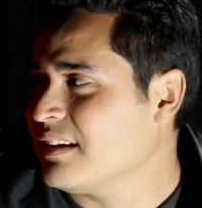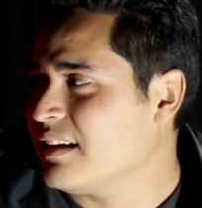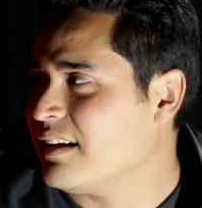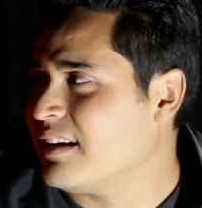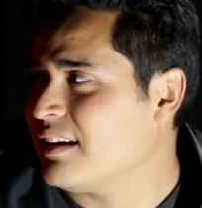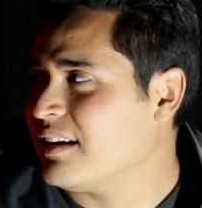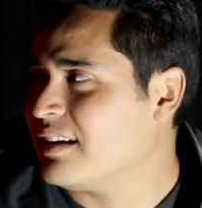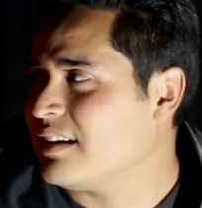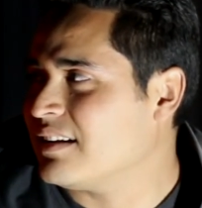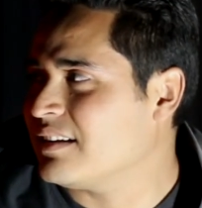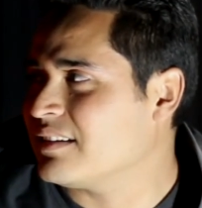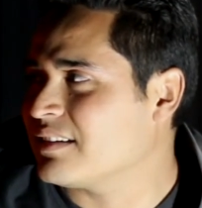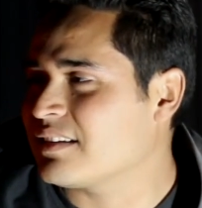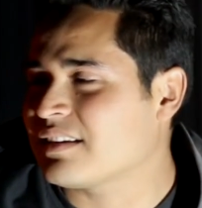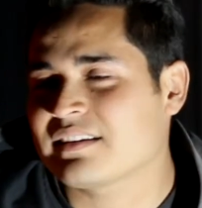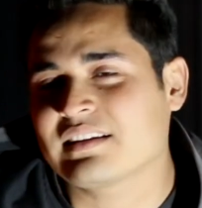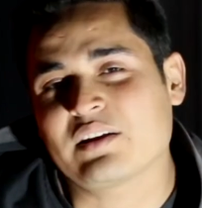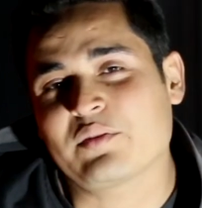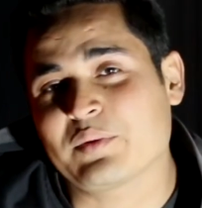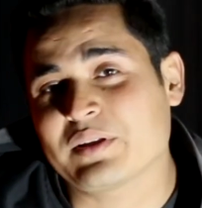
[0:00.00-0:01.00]

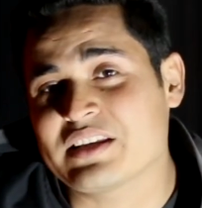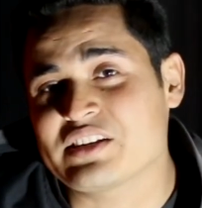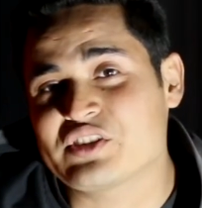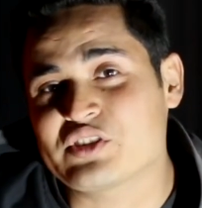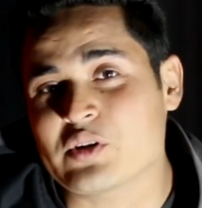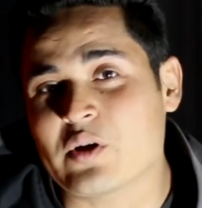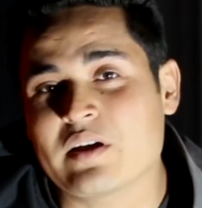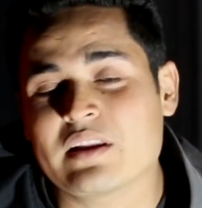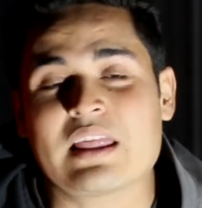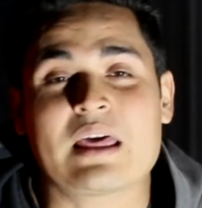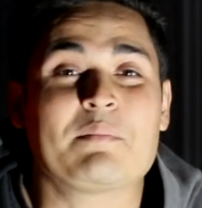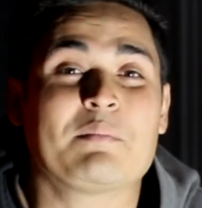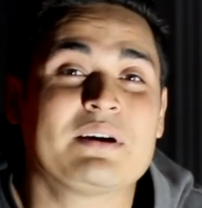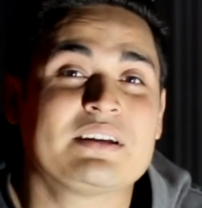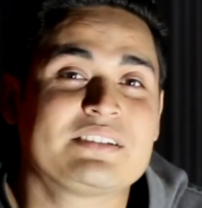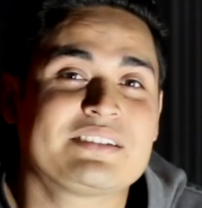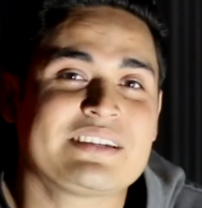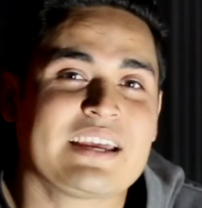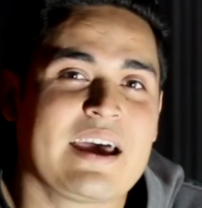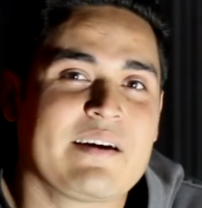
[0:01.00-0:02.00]
didn't really show it that
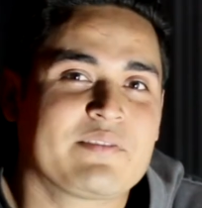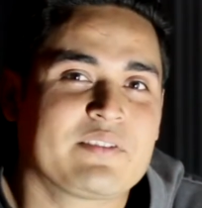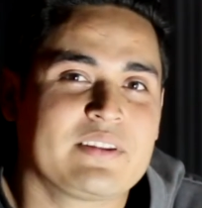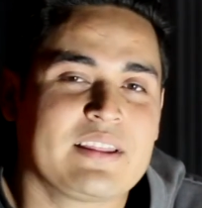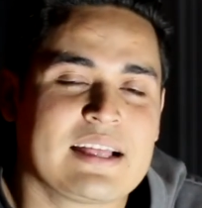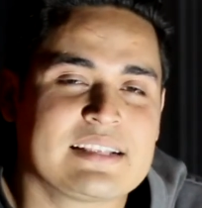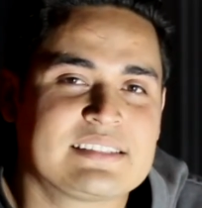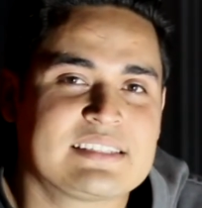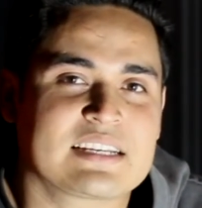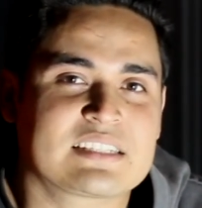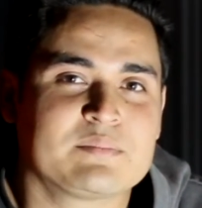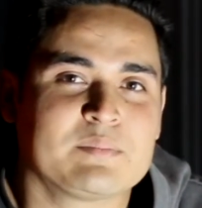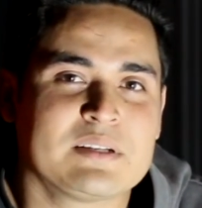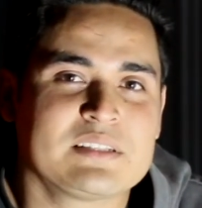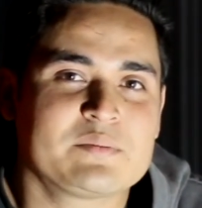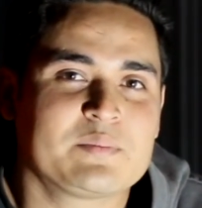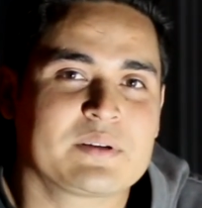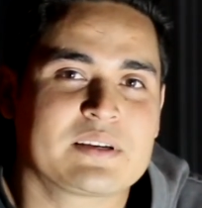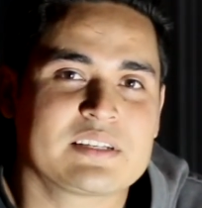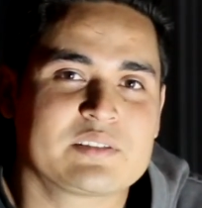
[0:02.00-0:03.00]
much after that 6
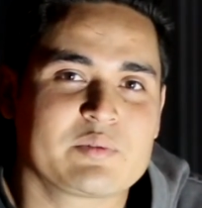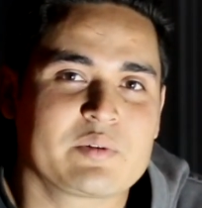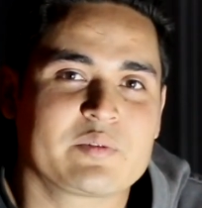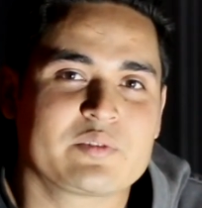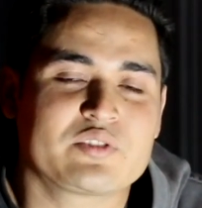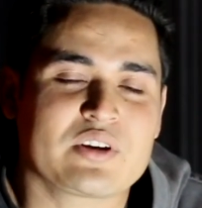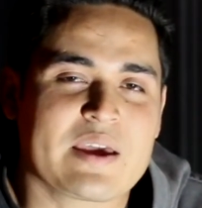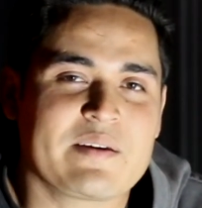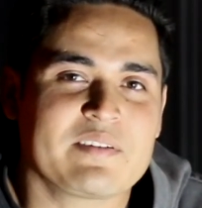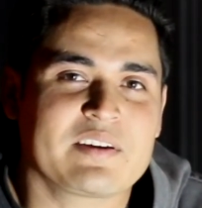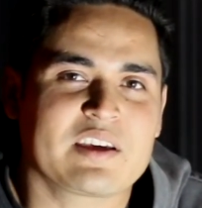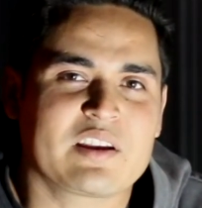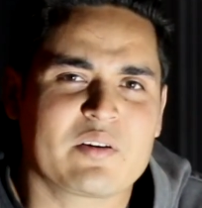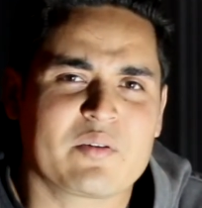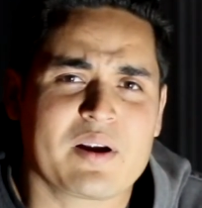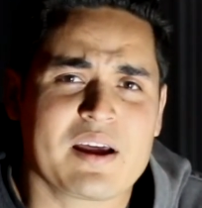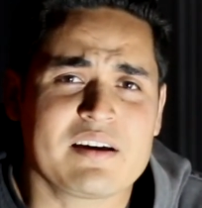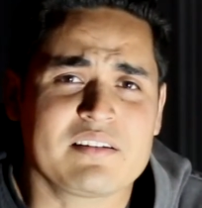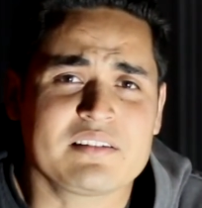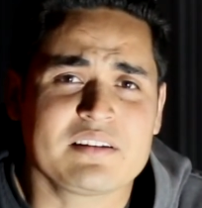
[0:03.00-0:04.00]
months because we were driving it
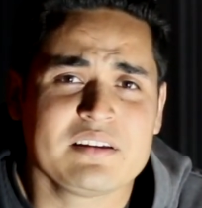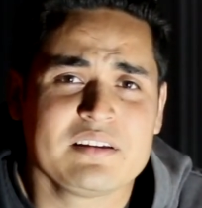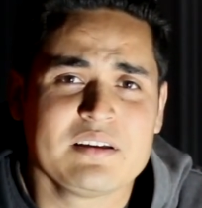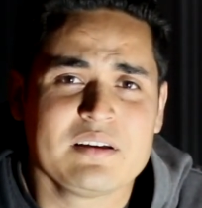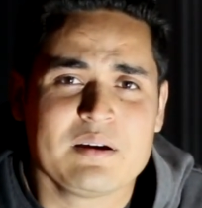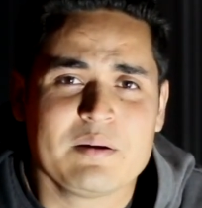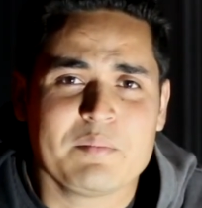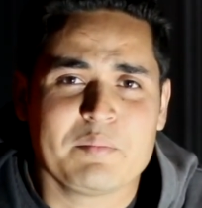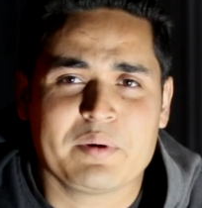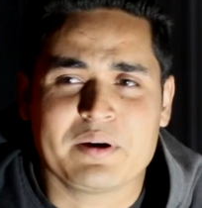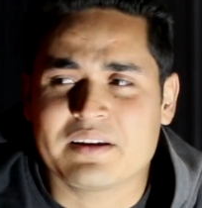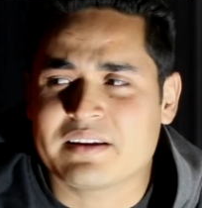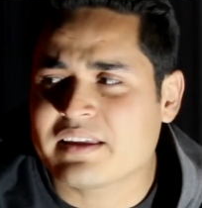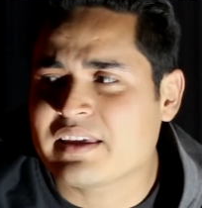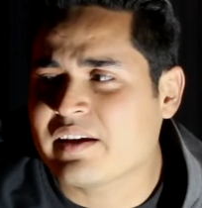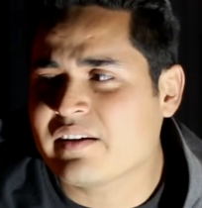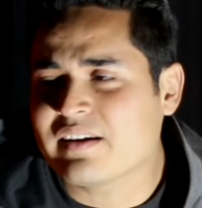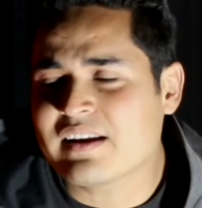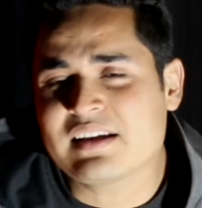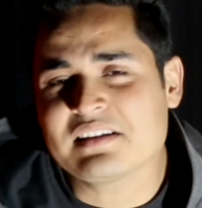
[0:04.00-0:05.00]
around, but
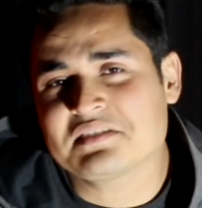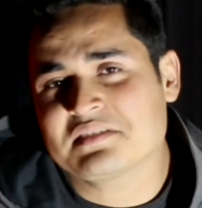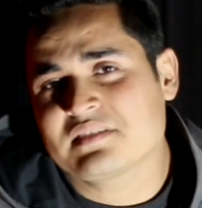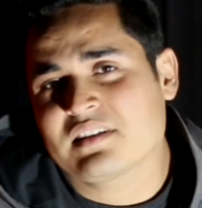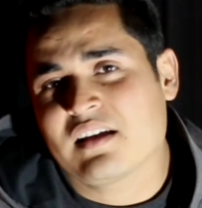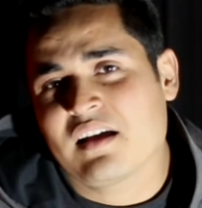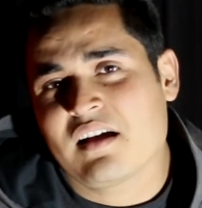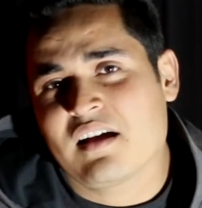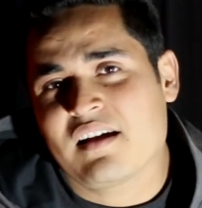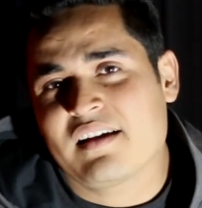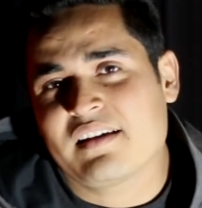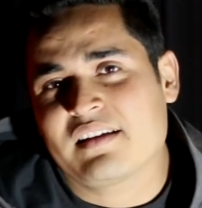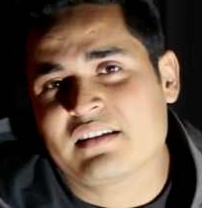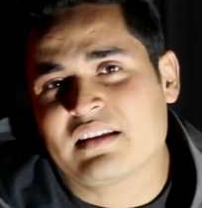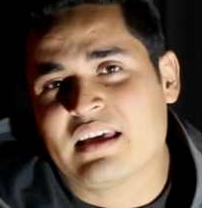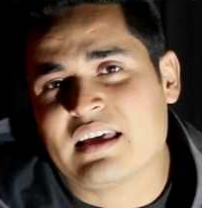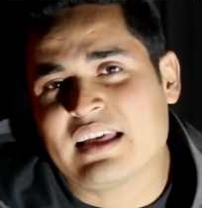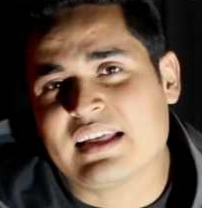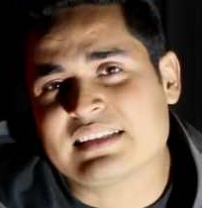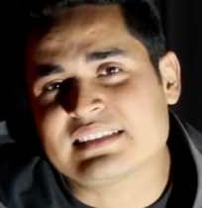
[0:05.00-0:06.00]
here it is.
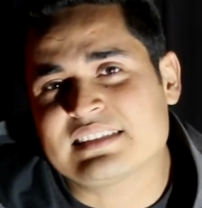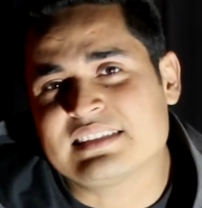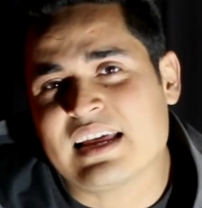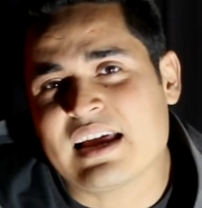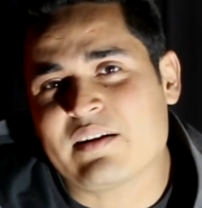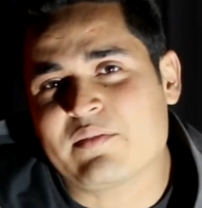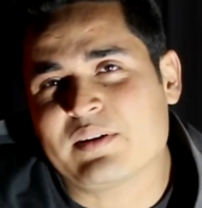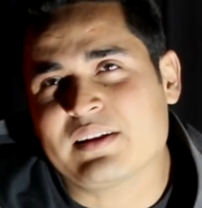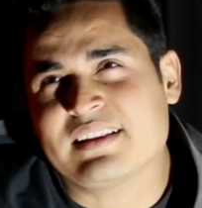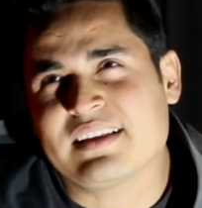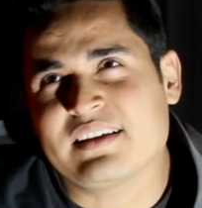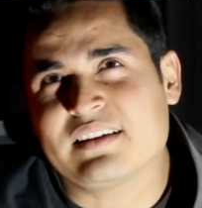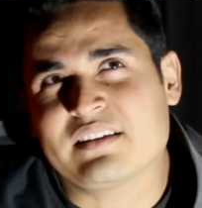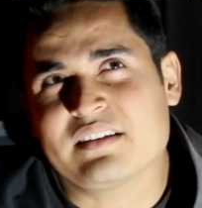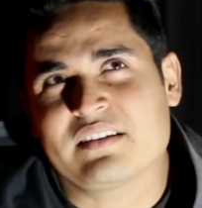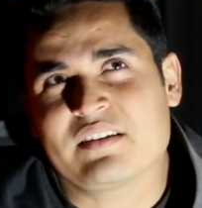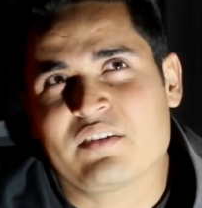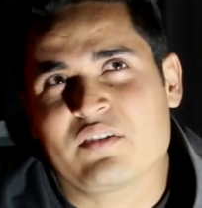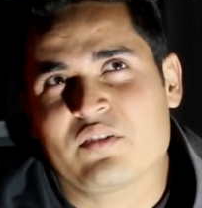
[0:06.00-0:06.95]
It's not really